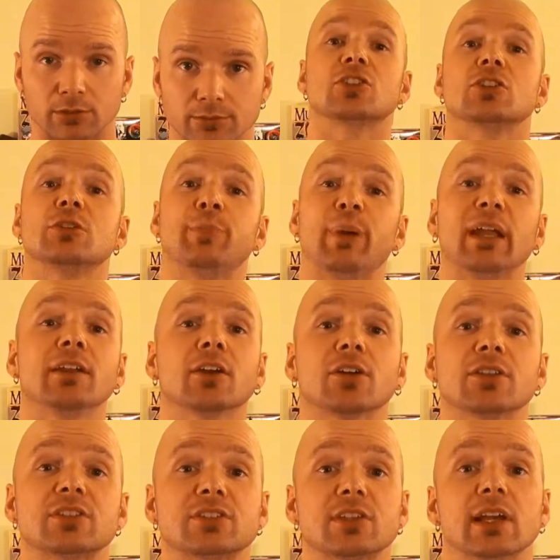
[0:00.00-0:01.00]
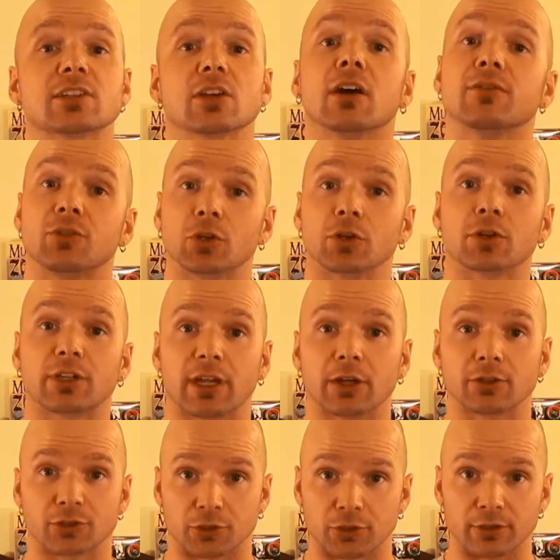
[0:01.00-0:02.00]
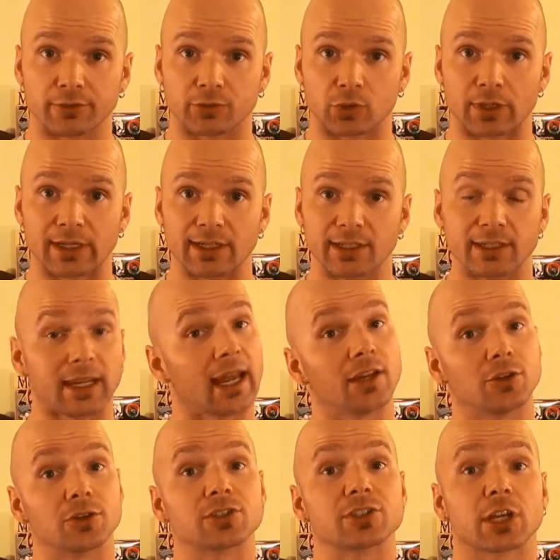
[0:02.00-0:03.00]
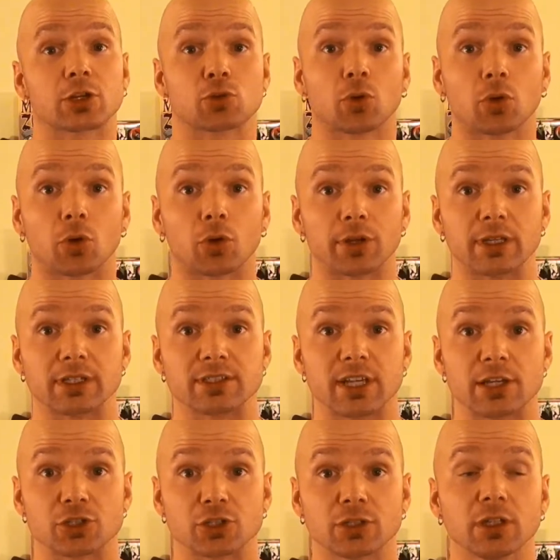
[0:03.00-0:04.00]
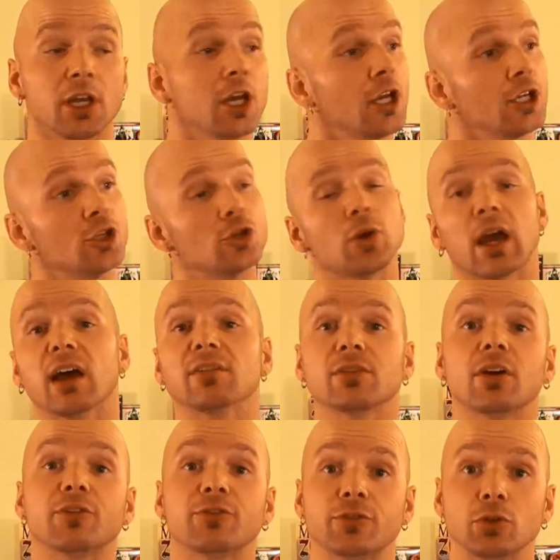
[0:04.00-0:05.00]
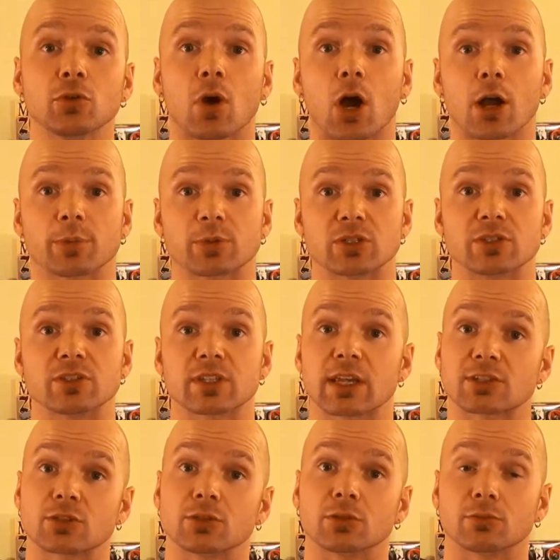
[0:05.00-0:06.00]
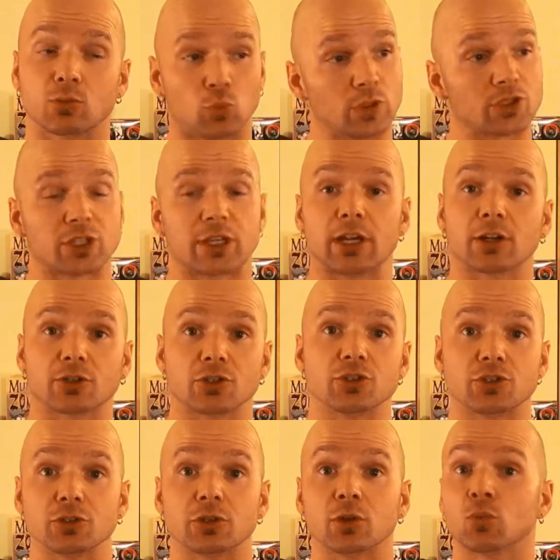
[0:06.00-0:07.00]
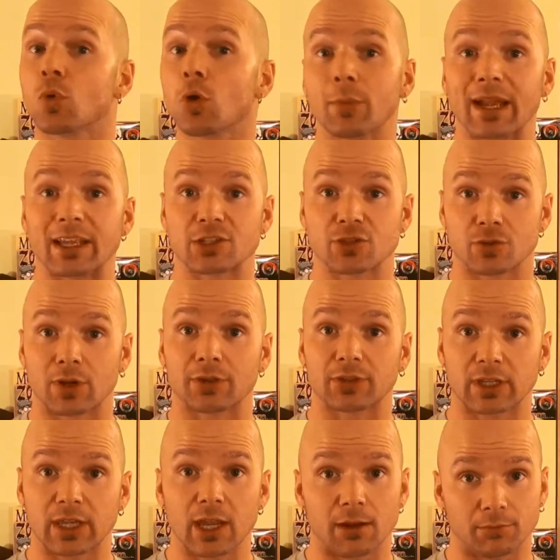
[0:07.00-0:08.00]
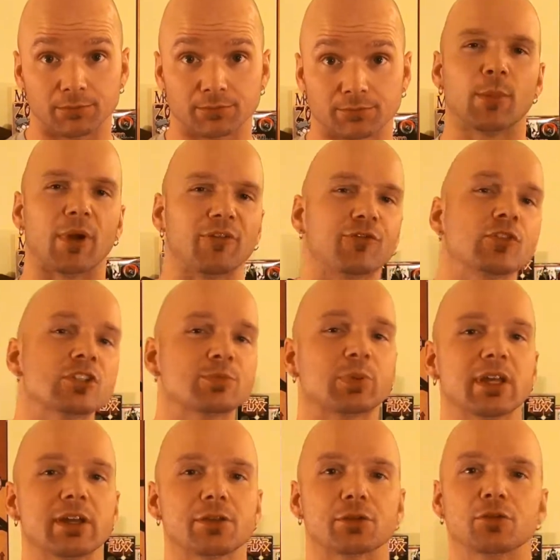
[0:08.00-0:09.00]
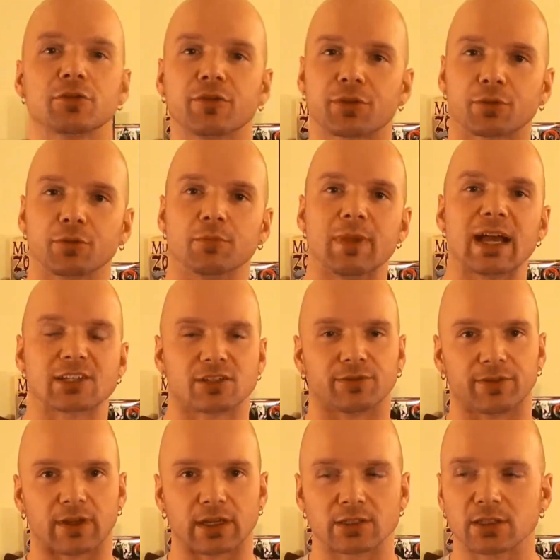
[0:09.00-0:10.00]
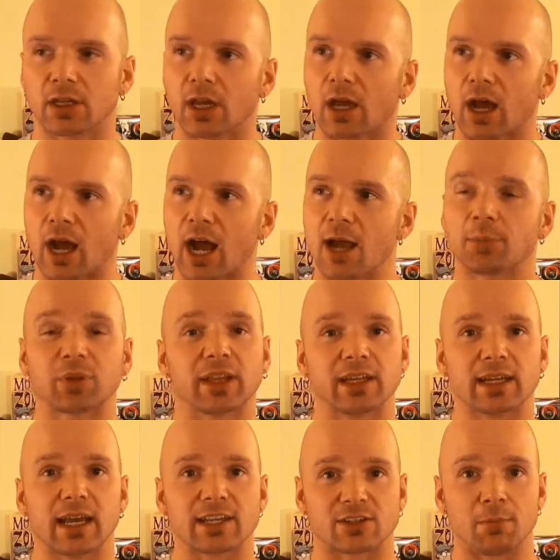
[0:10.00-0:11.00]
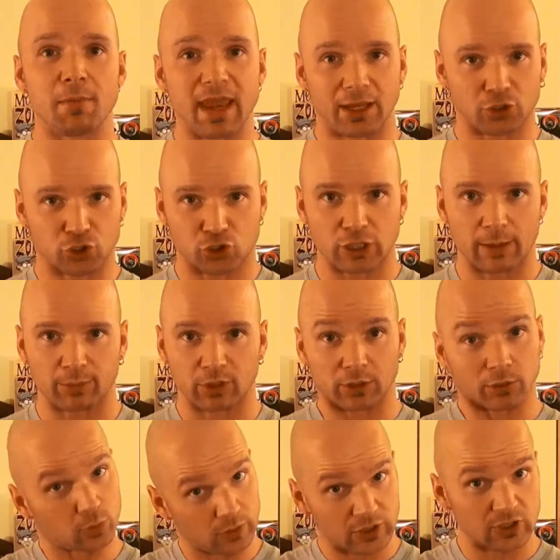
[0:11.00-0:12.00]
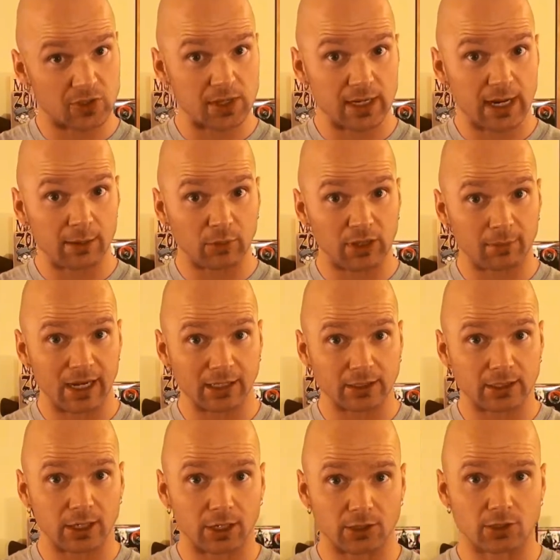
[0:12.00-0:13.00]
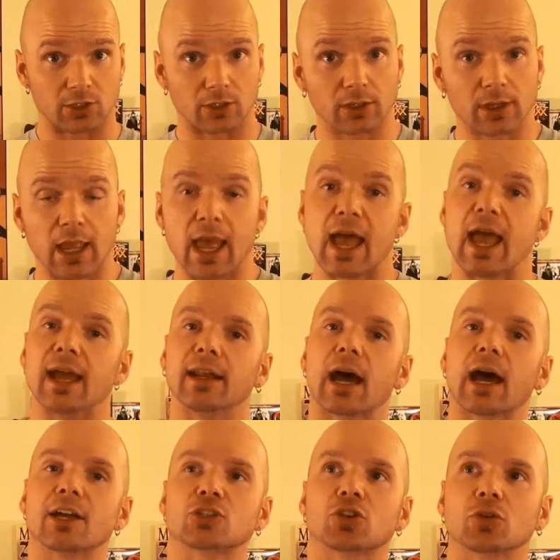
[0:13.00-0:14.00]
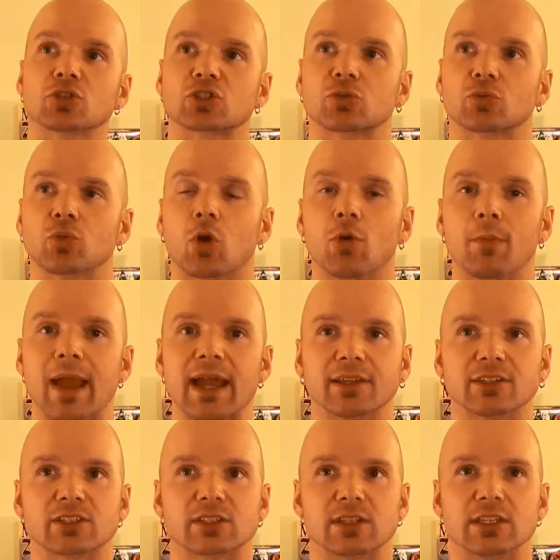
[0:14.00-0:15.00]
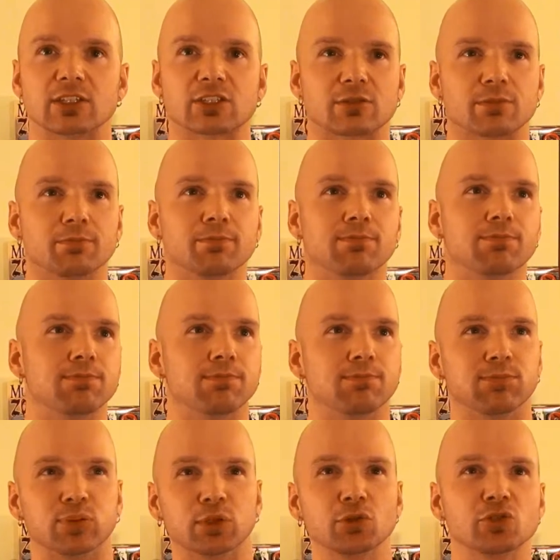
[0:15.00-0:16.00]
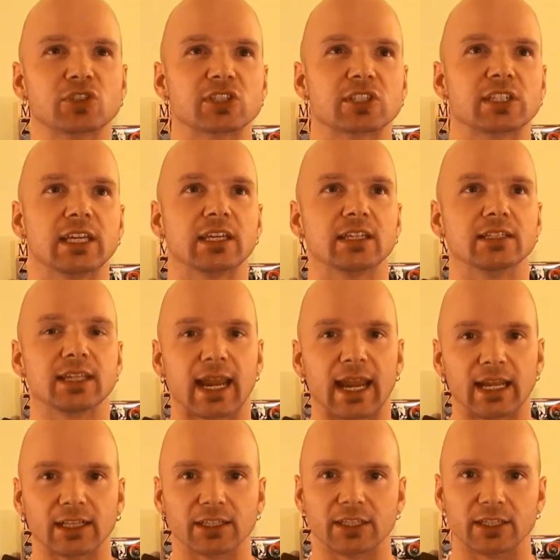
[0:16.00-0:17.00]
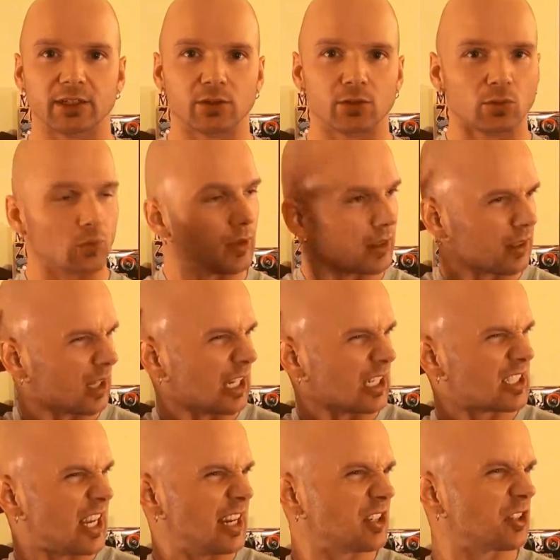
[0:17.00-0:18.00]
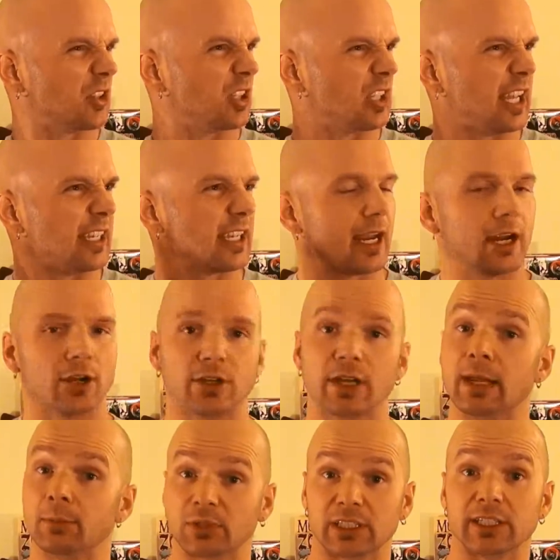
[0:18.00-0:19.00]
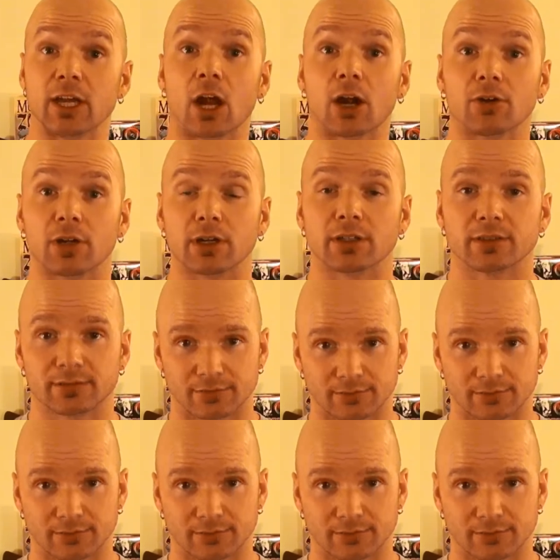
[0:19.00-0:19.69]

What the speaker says: So depending on the sex of your character you've created and your sexual orientation, you have a few options as to which characters you can romance throughout the game. My first playthrough through Mass Effect, I played as a male shepherd, which is the name of the main character, and I chose to romance this blue-skinned alien with tentacle-like hair named Liara.